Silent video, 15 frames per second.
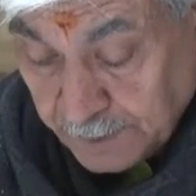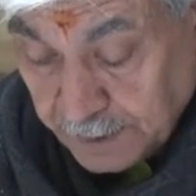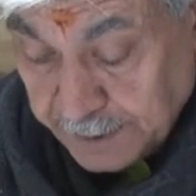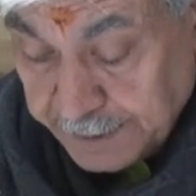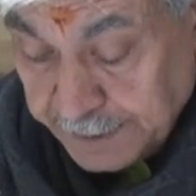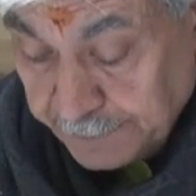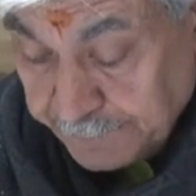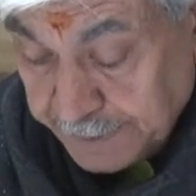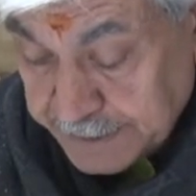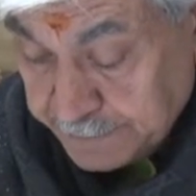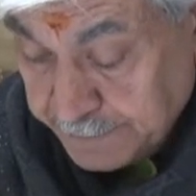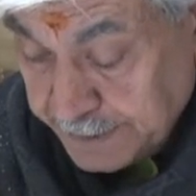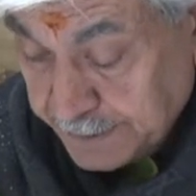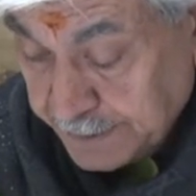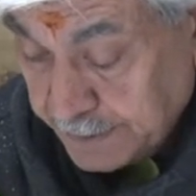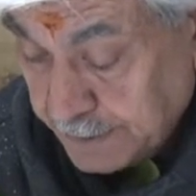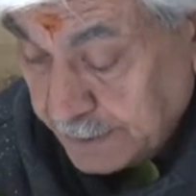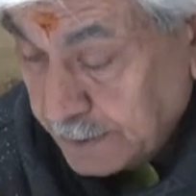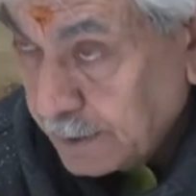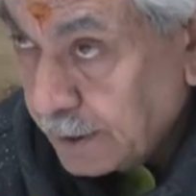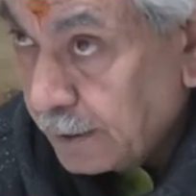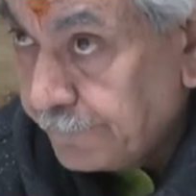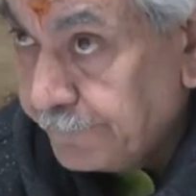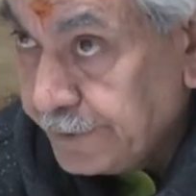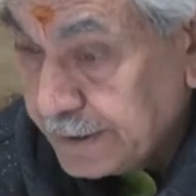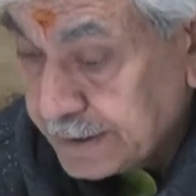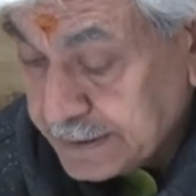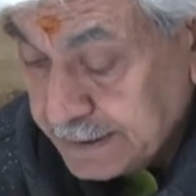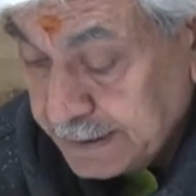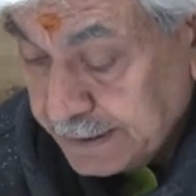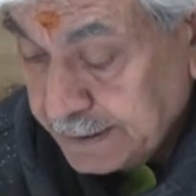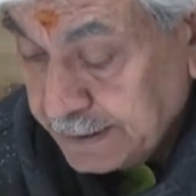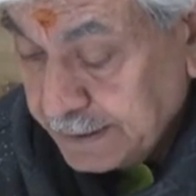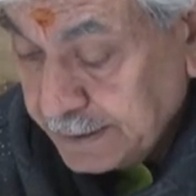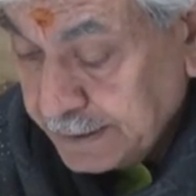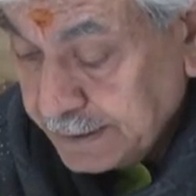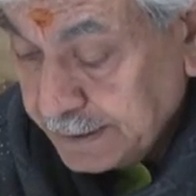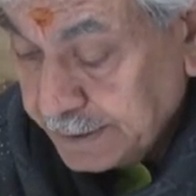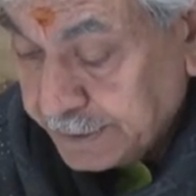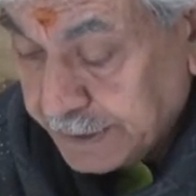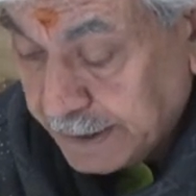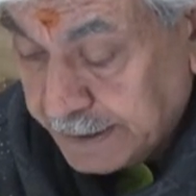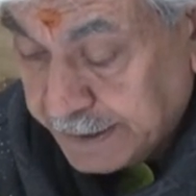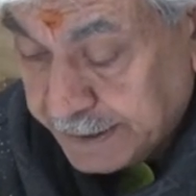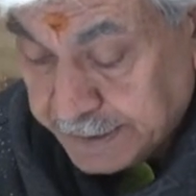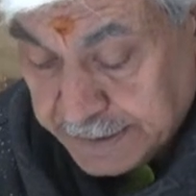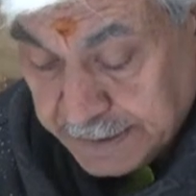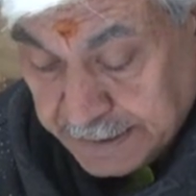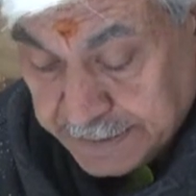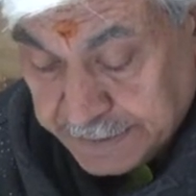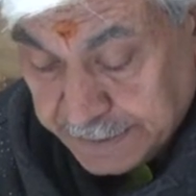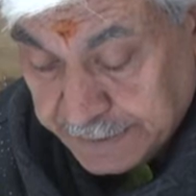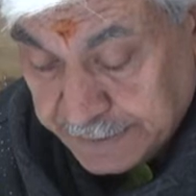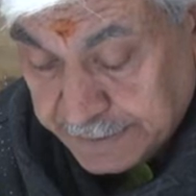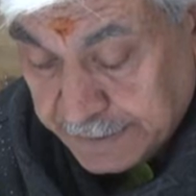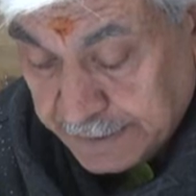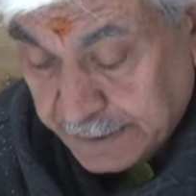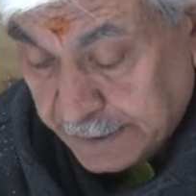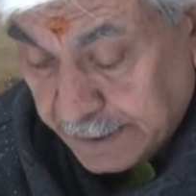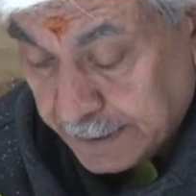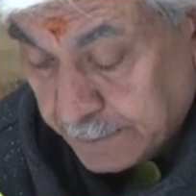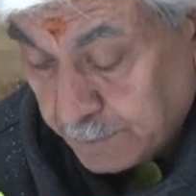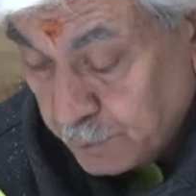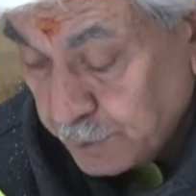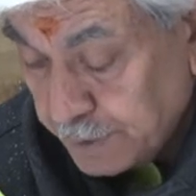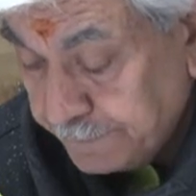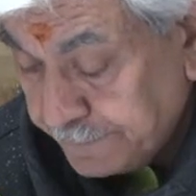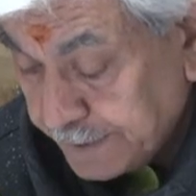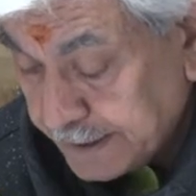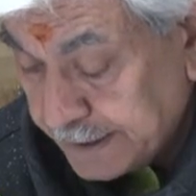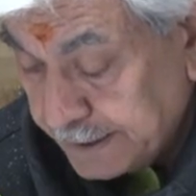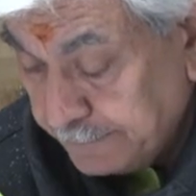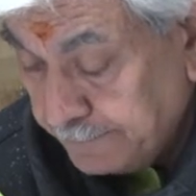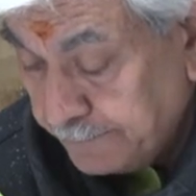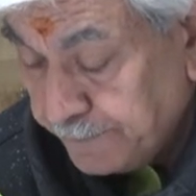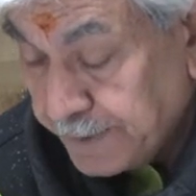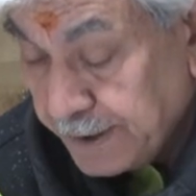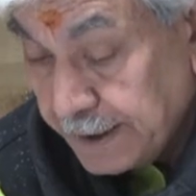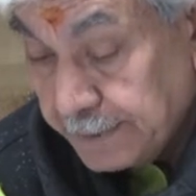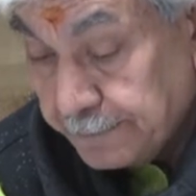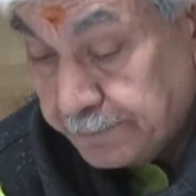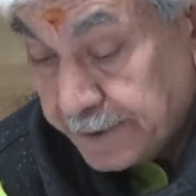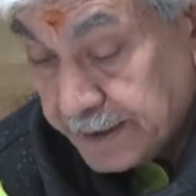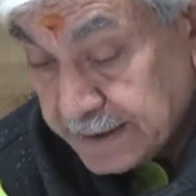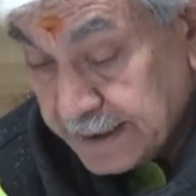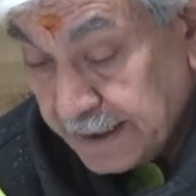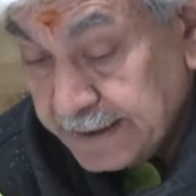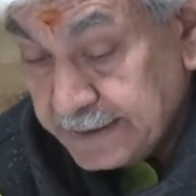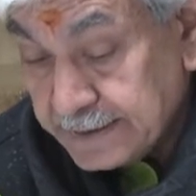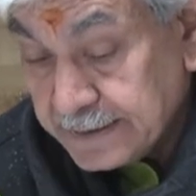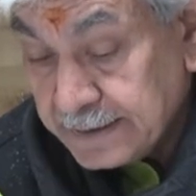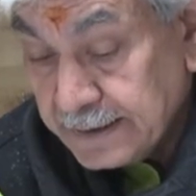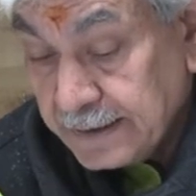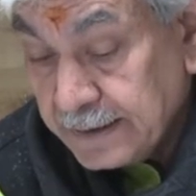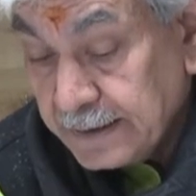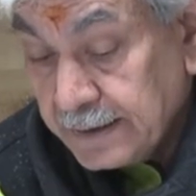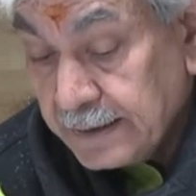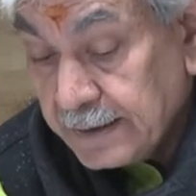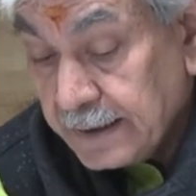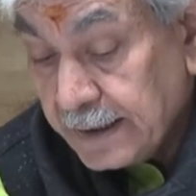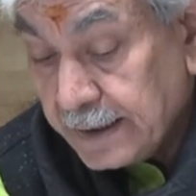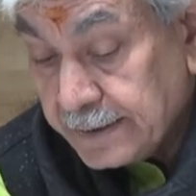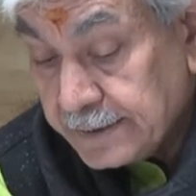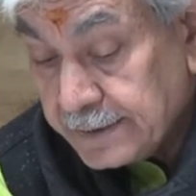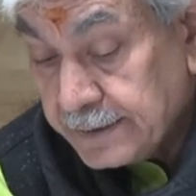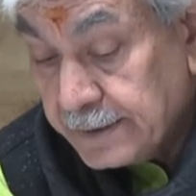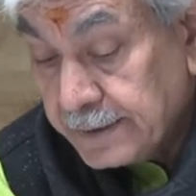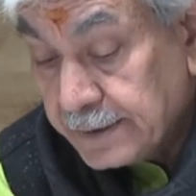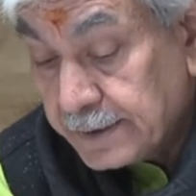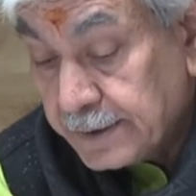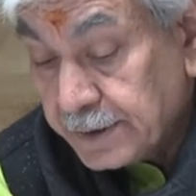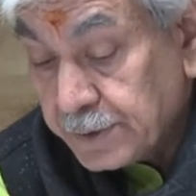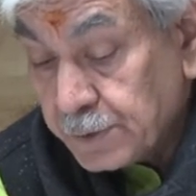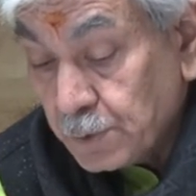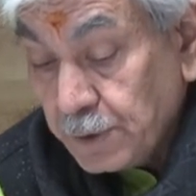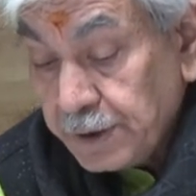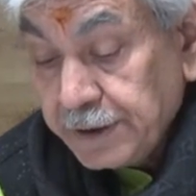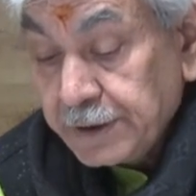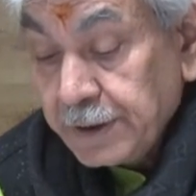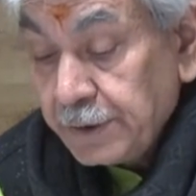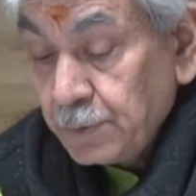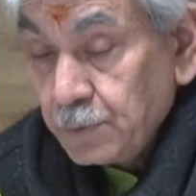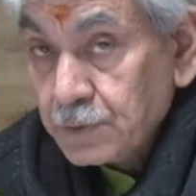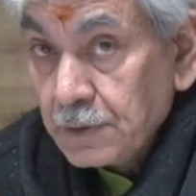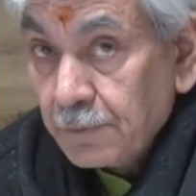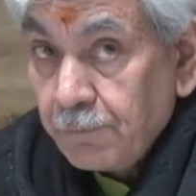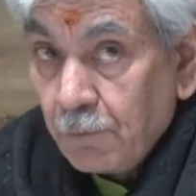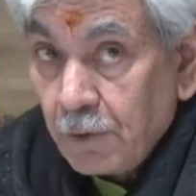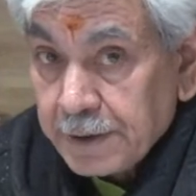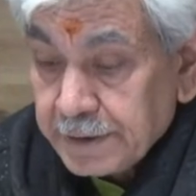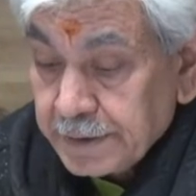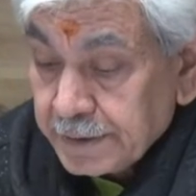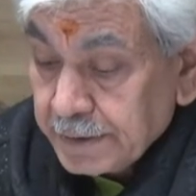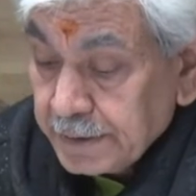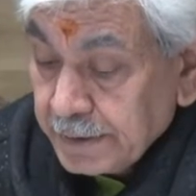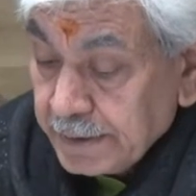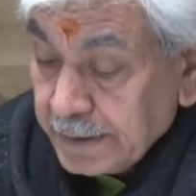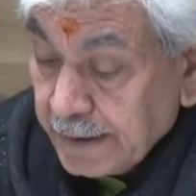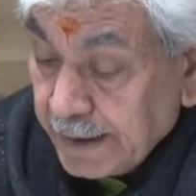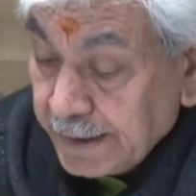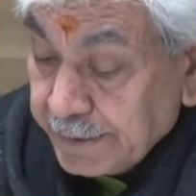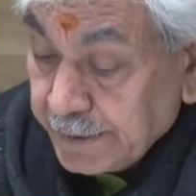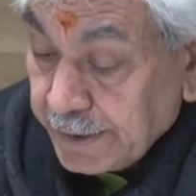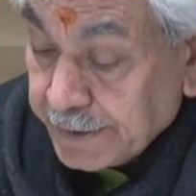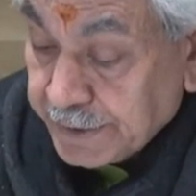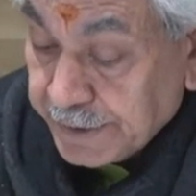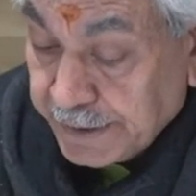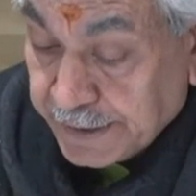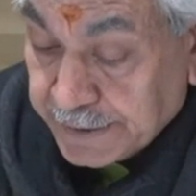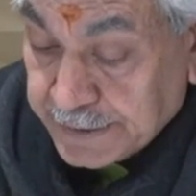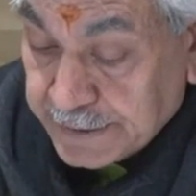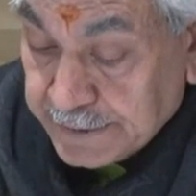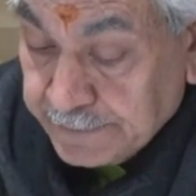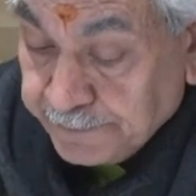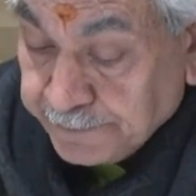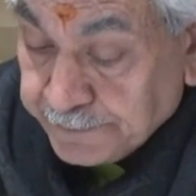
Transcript: on investment. Obviously, intelligent sensors are more effective and precise at controlling the use of water and nutrients.